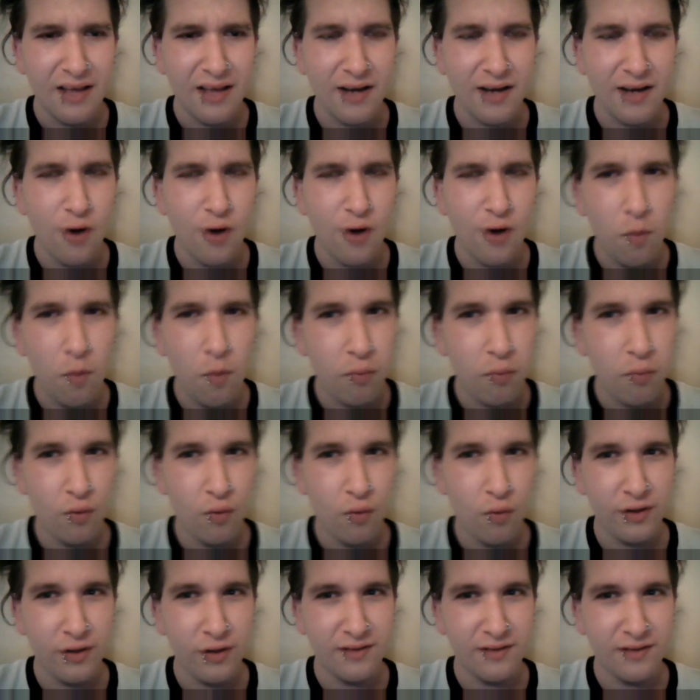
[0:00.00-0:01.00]
At no
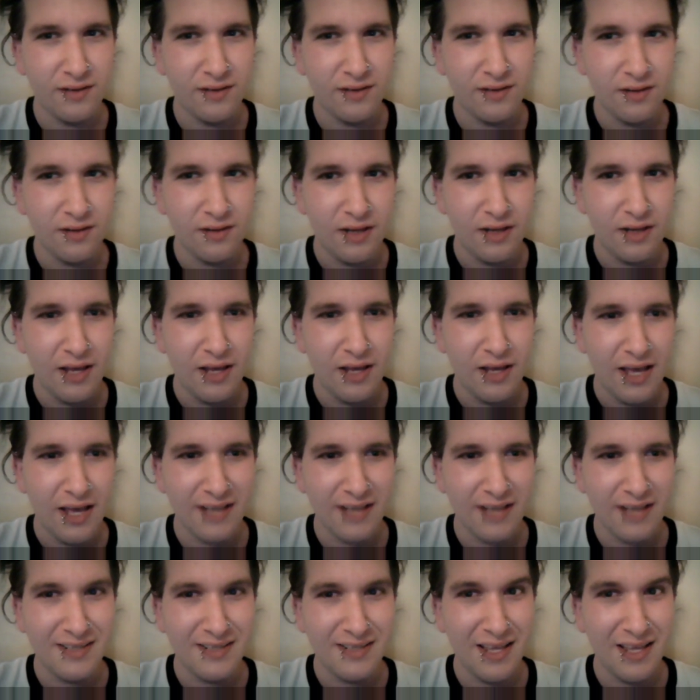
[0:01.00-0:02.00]
point
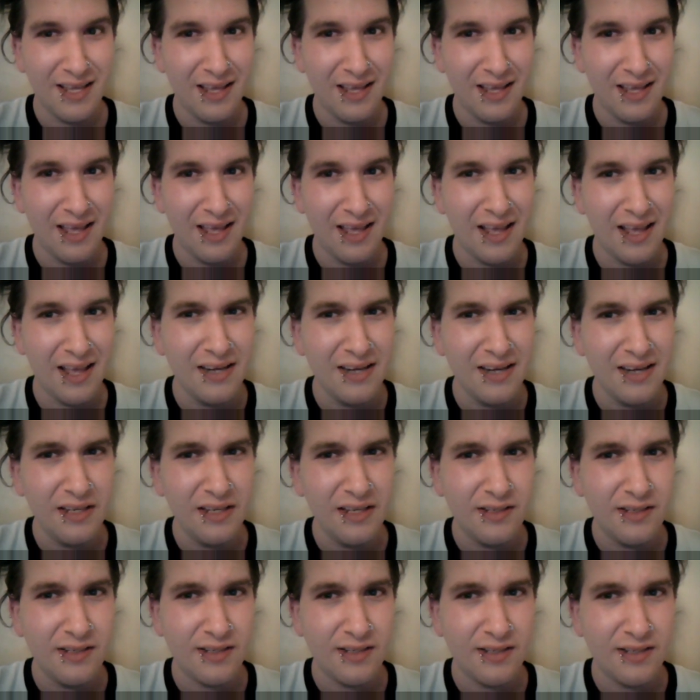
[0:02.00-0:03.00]
has
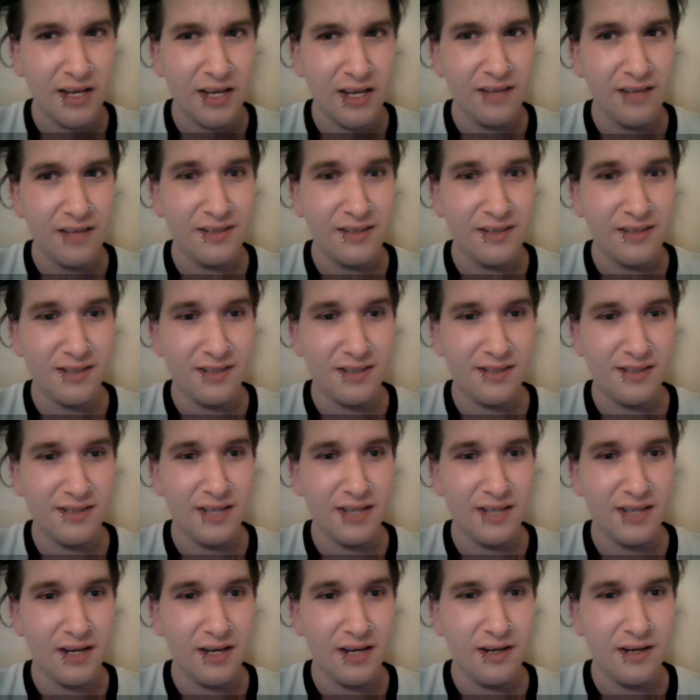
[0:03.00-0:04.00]
any scientist
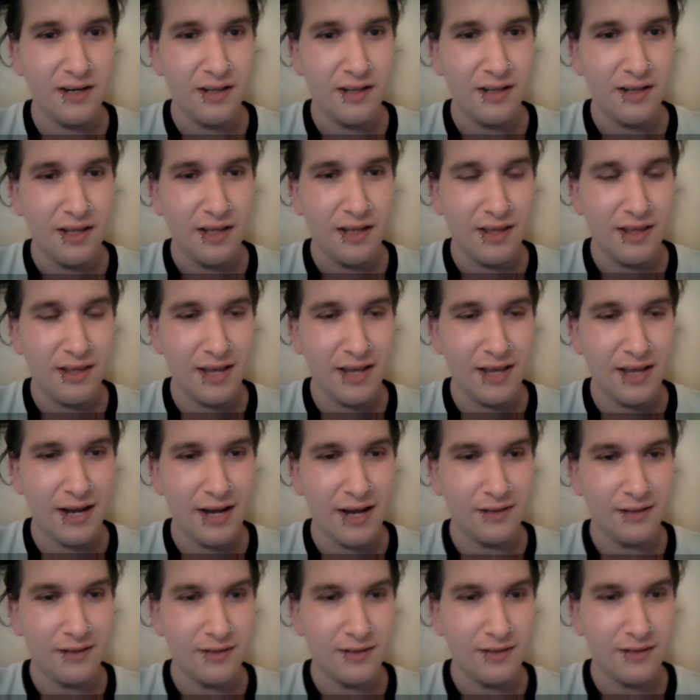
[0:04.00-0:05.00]
said
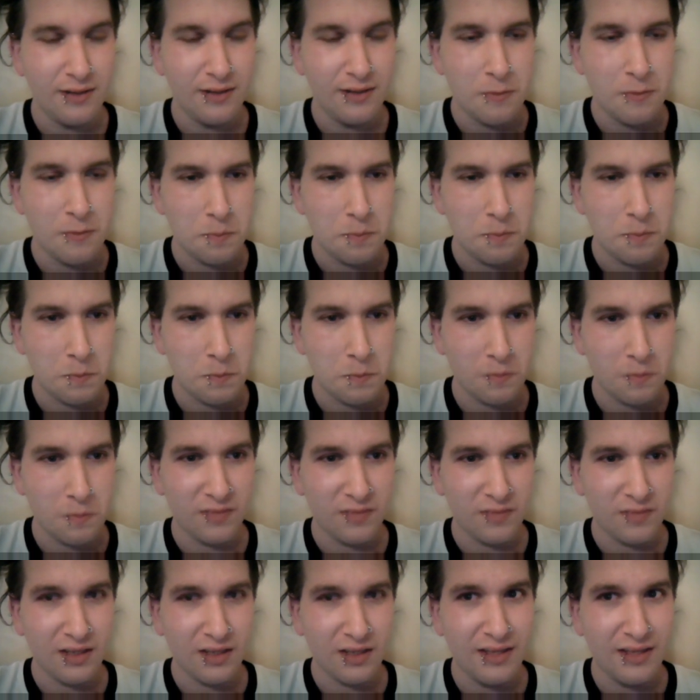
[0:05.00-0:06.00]
that
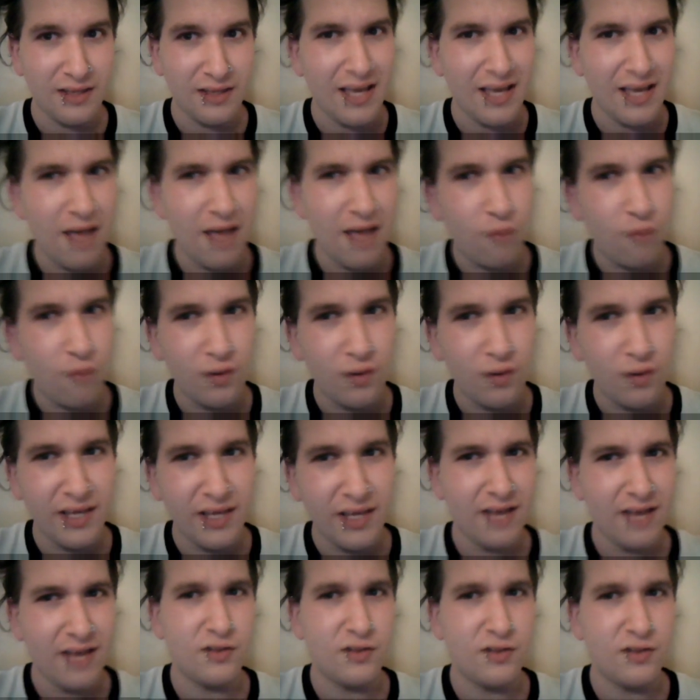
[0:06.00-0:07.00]
they have all
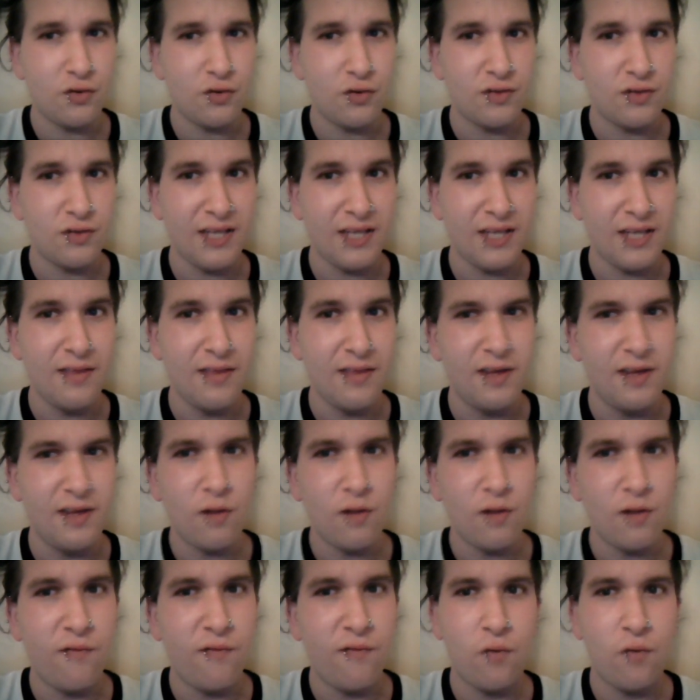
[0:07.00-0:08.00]
the answers and
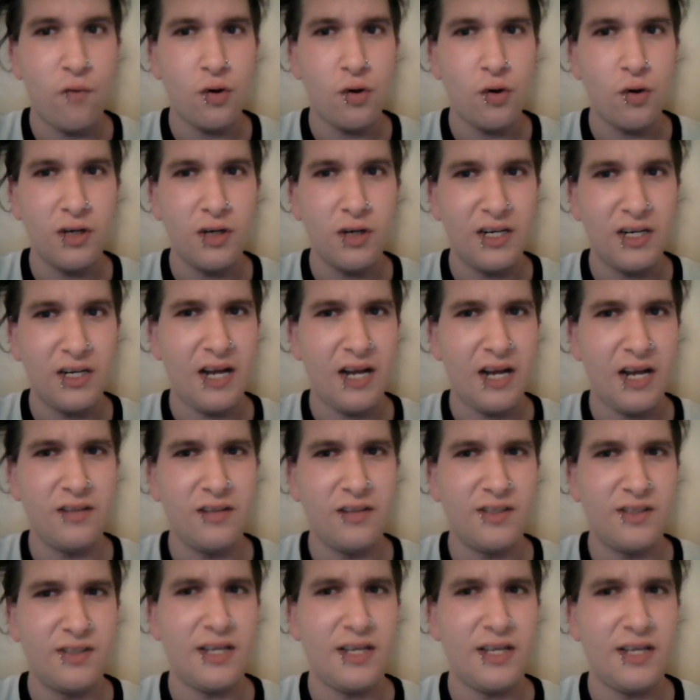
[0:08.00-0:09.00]
therefore
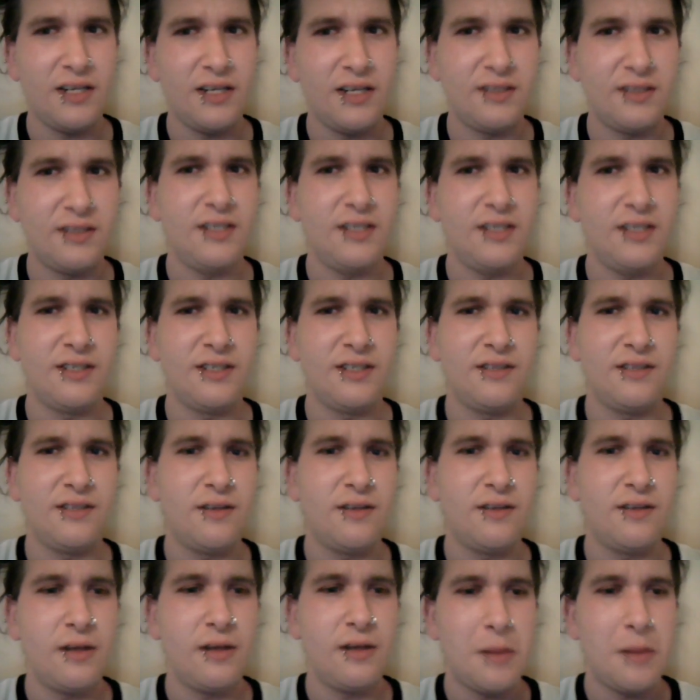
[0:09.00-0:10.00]
God does not
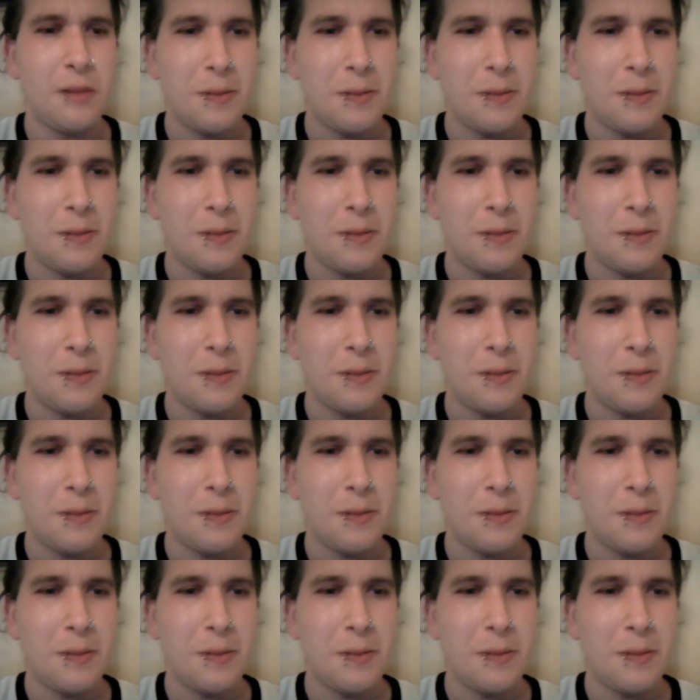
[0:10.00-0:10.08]
exist.